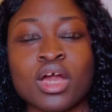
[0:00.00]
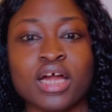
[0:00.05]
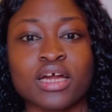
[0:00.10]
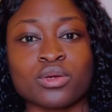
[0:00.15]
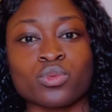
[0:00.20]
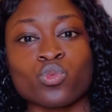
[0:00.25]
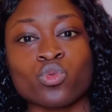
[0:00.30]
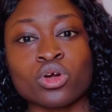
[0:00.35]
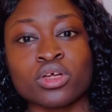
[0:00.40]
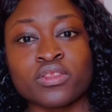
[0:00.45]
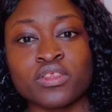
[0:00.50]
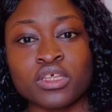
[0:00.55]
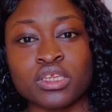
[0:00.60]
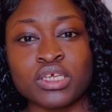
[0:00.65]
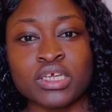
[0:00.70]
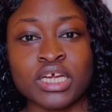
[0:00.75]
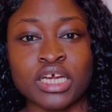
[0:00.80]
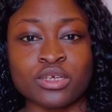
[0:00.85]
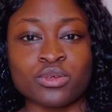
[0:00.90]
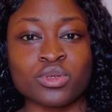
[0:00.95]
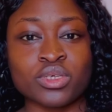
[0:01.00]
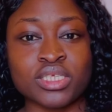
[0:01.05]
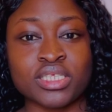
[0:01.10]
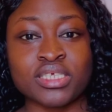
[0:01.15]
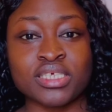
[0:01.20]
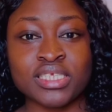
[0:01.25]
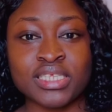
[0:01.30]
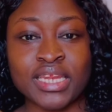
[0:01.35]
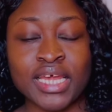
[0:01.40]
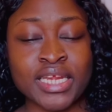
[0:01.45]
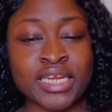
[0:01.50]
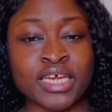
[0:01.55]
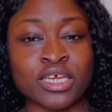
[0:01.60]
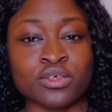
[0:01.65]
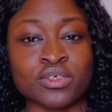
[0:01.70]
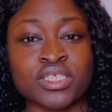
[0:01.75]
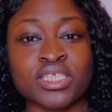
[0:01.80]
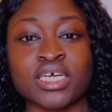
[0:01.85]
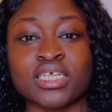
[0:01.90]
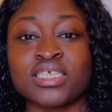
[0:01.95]
And one thing you can do is this, like that
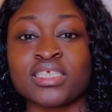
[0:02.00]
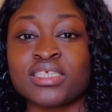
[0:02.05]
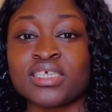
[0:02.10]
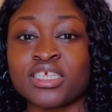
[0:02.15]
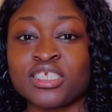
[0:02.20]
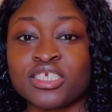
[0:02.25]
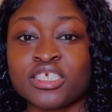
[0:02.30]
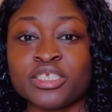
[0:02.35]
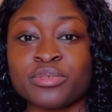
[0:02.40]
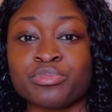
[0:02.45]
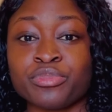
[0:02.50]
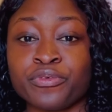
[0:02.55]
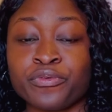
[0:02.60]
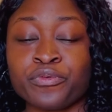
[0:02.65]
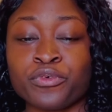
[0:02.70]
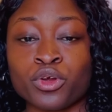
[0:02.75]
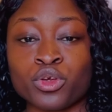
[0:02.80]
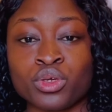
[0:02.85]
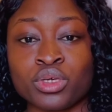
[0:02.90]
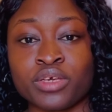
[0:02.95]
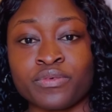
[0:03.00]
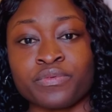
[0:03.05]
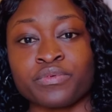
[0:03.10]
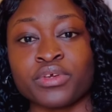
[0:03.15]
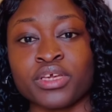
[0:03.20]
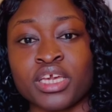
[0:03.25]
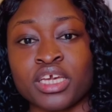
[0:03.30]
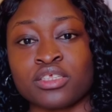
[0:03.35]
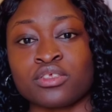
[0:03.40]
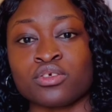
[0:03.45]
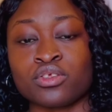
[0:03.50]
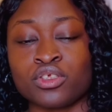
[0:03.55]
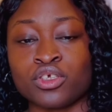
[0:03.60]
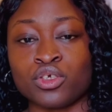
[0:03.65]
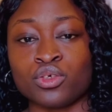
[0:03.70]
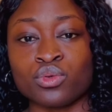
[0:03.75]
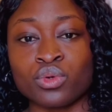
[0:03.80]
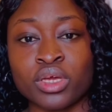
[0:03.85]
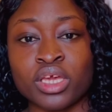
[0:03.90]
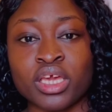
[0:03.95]
you start searching before you even get to
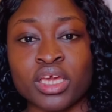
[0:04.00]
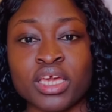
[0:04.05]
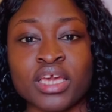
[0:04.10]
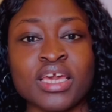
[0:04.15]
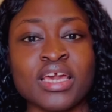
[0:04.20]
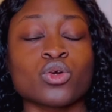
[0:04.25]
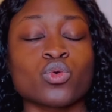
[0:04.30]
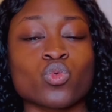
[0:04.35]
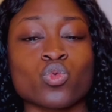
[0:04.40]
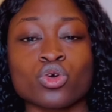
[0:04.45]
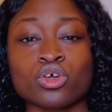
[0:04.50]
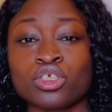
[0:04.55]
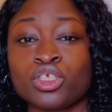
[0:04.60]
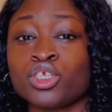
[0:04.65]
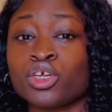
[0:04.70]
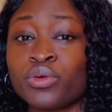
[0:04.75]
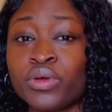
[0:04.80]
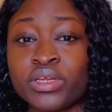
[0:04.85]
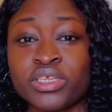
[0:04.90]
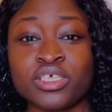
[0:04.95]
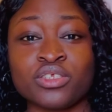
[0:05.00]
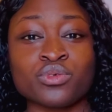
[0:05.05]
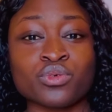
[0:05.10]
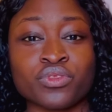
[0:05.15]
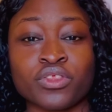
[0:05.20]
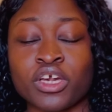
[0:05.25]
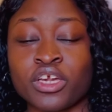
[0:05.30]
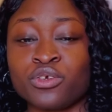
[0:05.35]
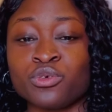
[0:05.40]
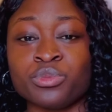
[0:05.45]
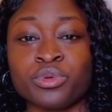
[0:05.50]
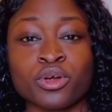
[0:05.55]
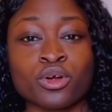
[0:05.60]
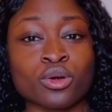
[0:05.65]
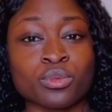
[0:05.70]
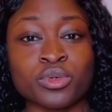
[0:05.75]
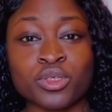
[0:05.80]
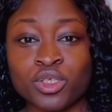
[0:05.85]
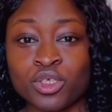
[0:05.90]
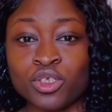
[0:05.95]
the UK. Once you already know that you'll be
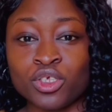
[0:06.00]
coming to